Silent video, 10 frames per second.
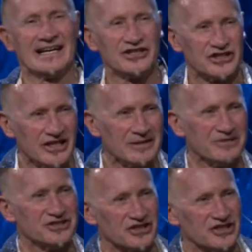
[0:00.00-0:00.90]
and
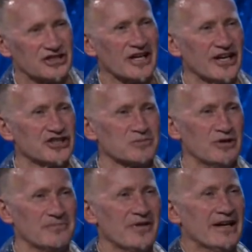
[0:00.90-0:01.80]
demon's
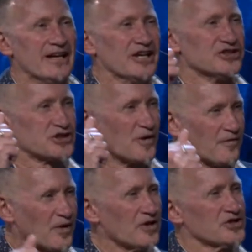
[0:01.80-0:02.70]
enticement is the
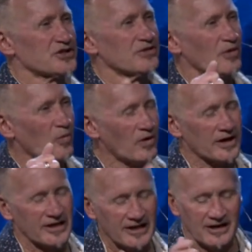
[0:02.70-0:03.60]
first or
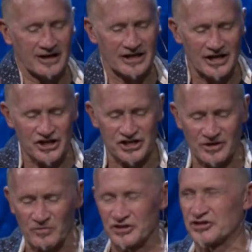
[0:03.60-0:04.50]
one
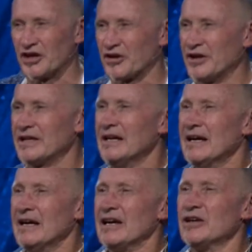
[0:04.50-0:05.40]
occasion with something,
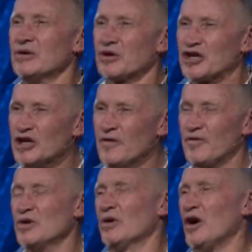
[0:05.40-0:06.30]
he'll
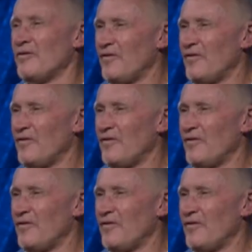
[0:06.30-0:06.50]
give you a